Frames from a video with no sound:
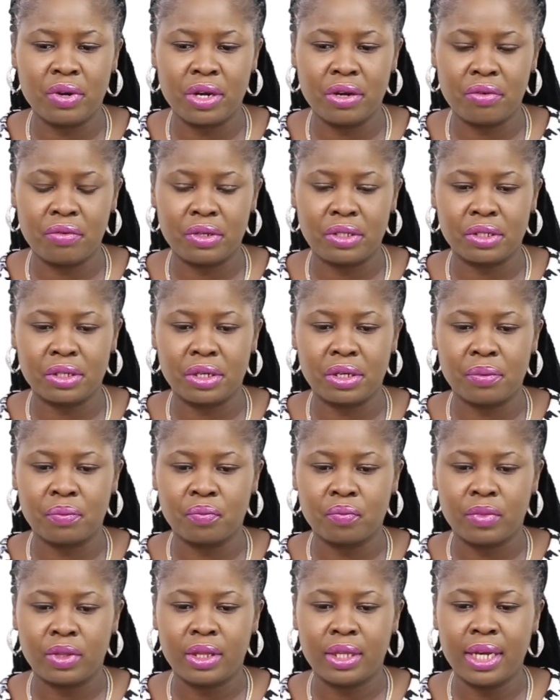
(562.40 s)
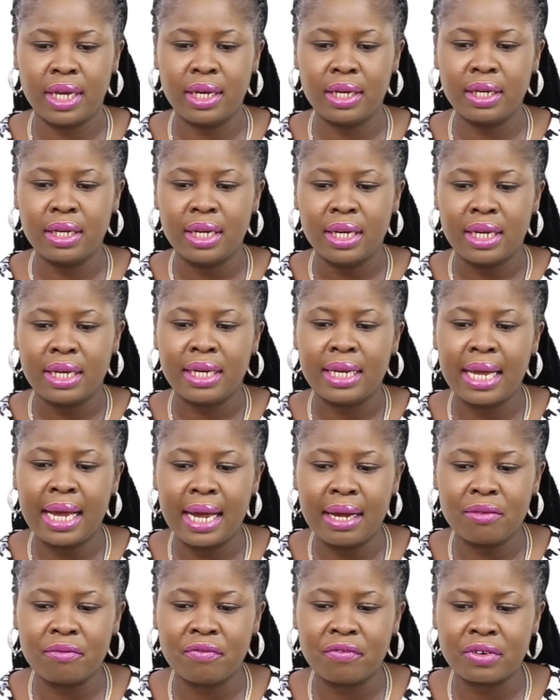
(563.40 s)
risky. Then
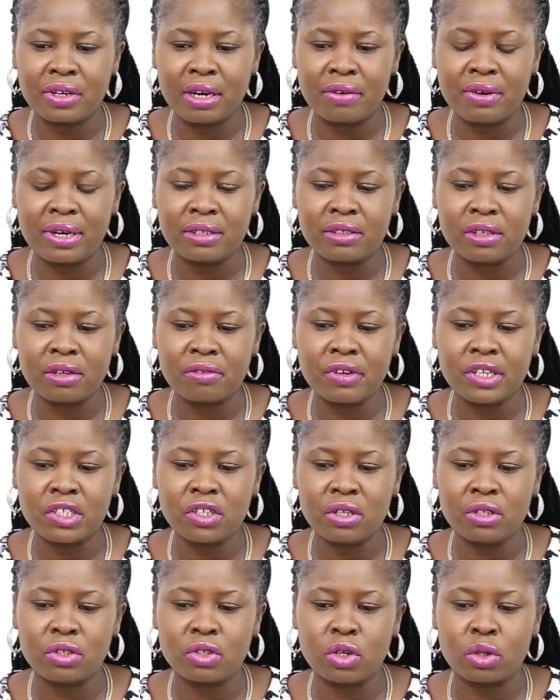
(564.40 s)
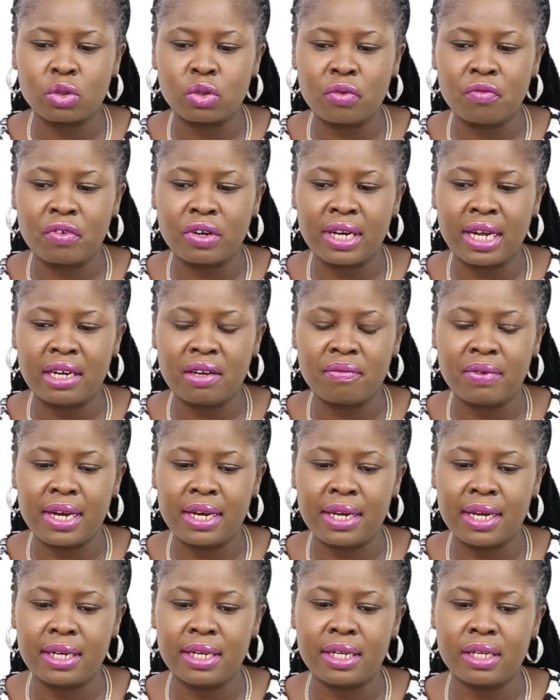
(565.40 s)
diversification is also further
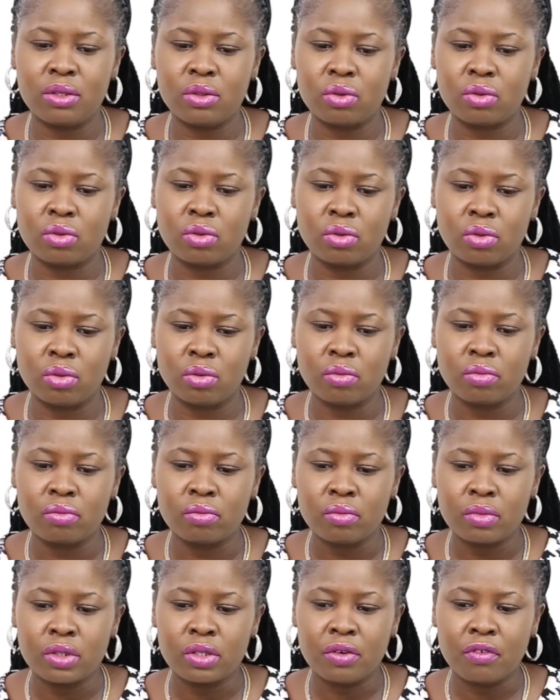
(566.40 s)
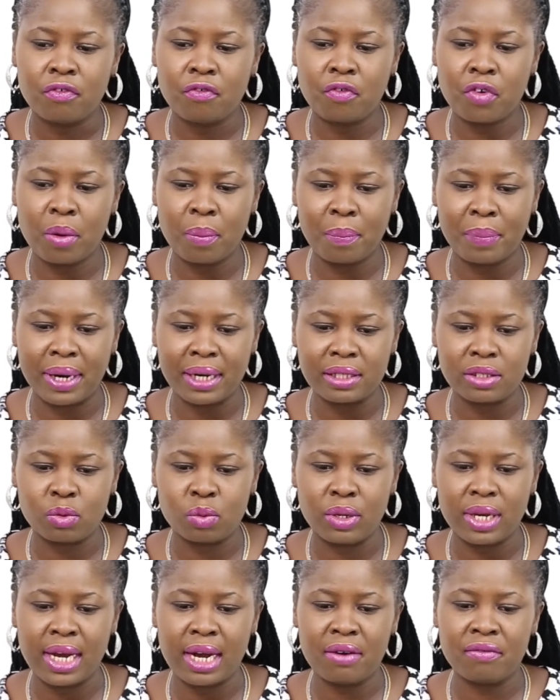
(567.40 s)
divided into 4 parts.
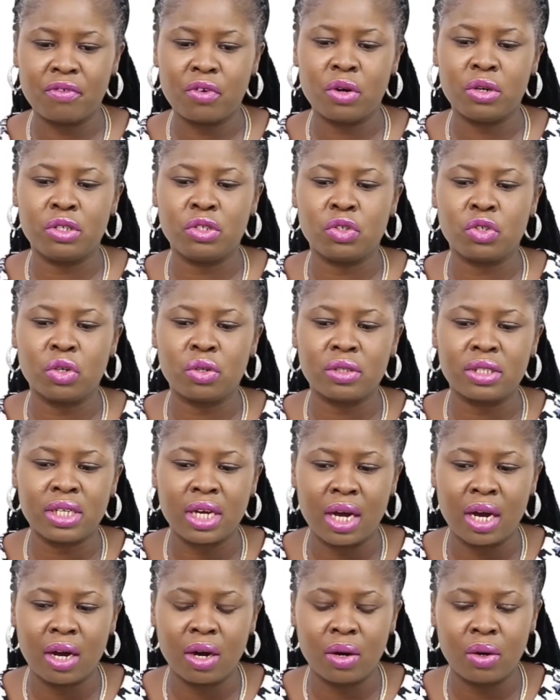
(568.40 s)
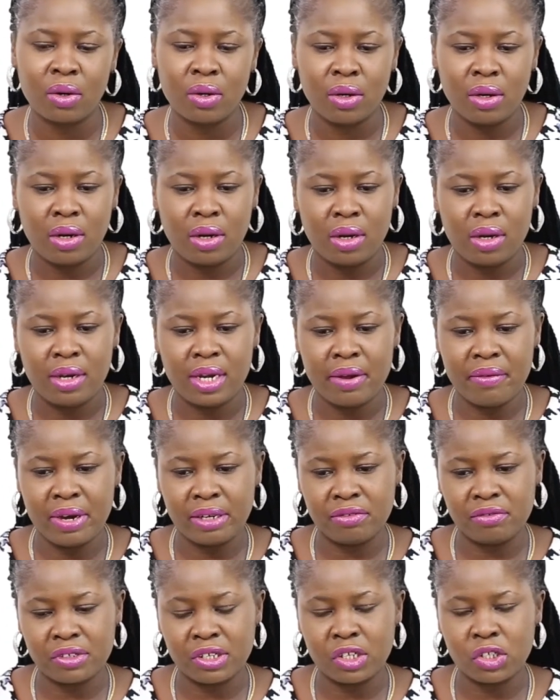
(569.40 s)
We have horizontal
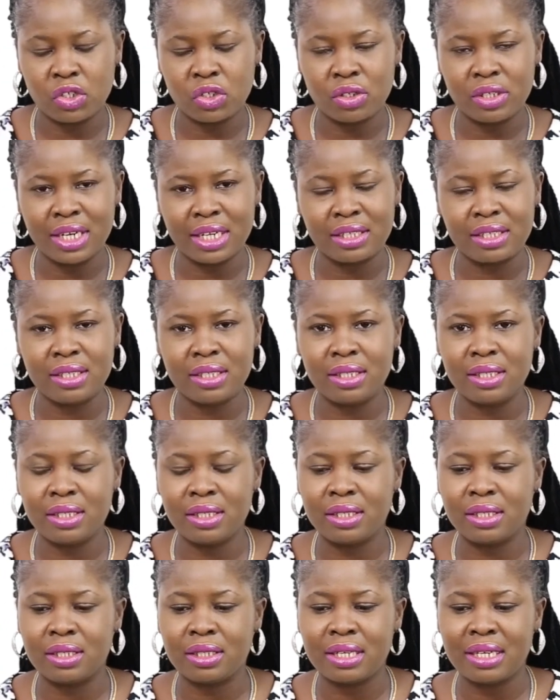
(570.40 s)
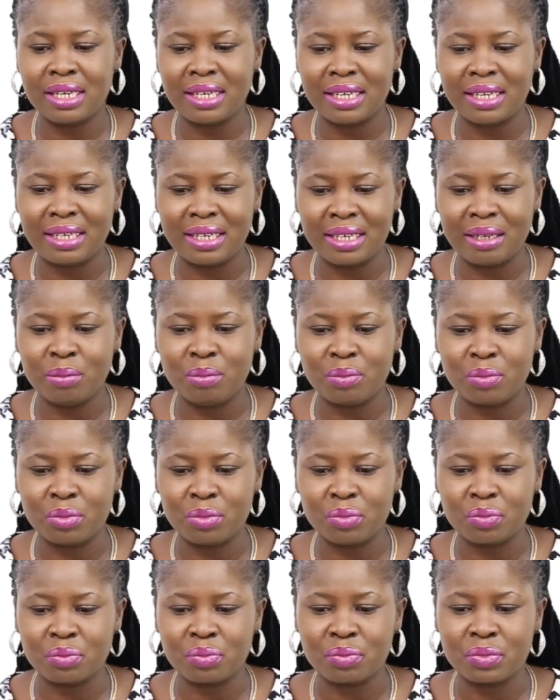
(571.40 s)
diversification, that is
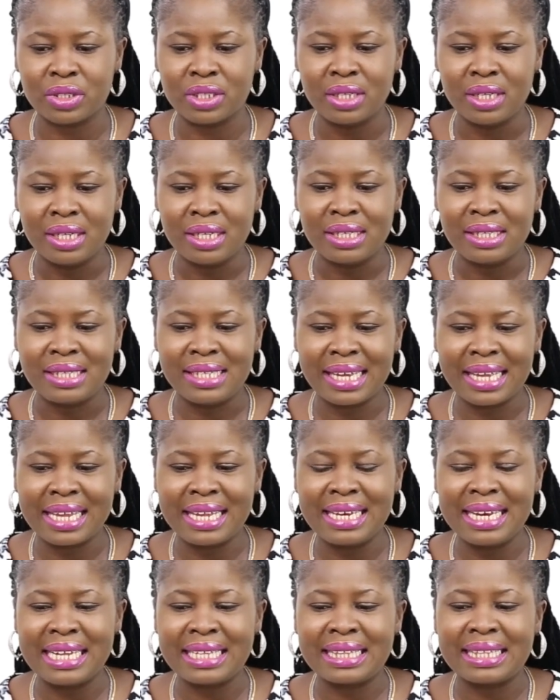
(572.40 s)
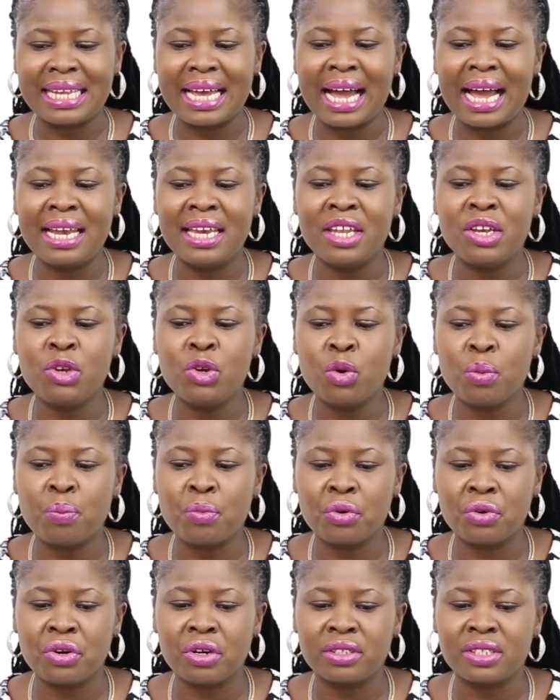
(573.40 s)
taking entirely new
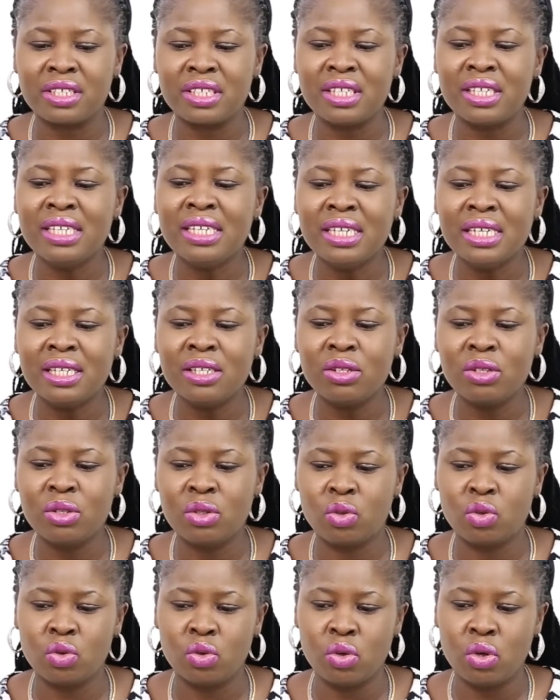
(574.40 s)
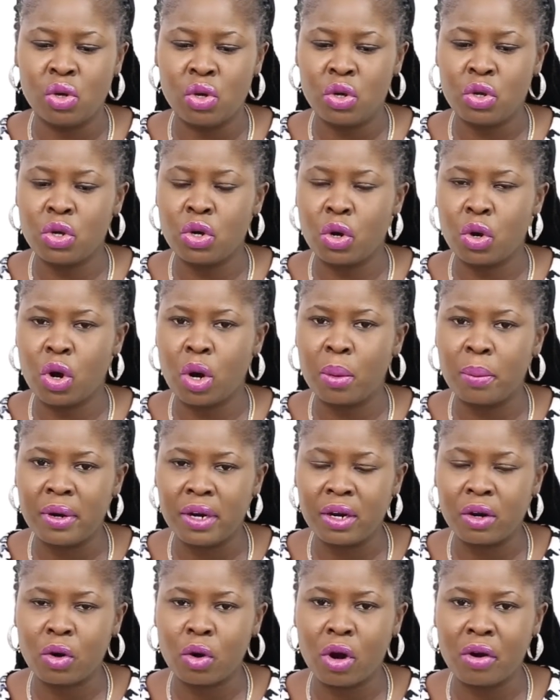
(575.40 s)
product into your
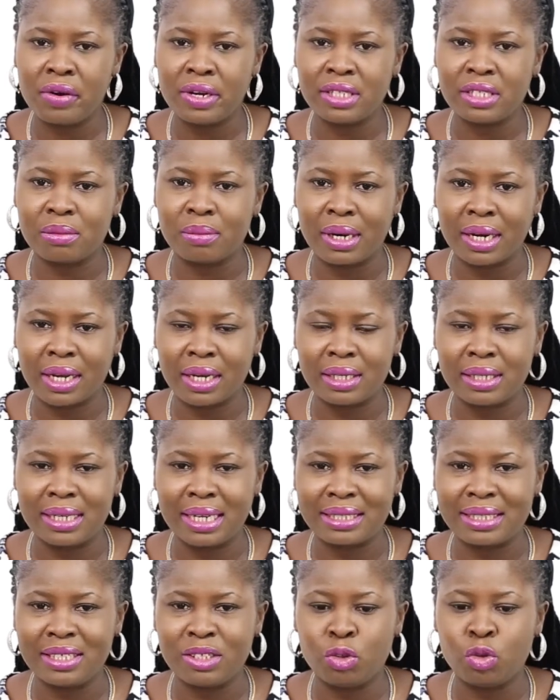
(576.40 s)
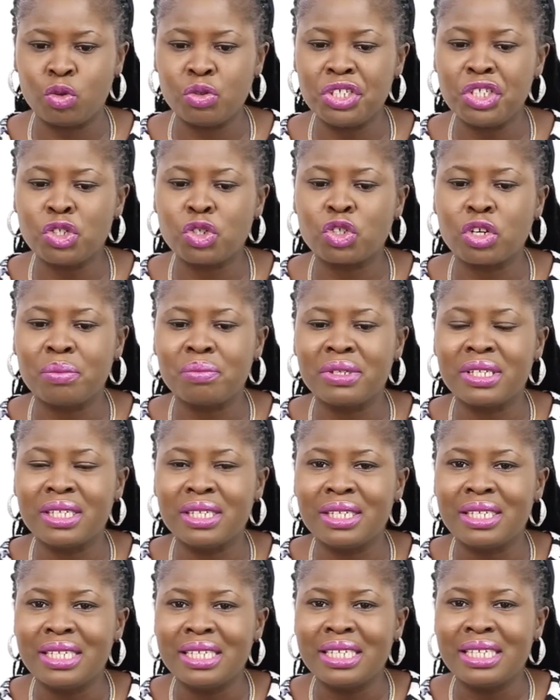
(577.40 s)
current market, that is doing something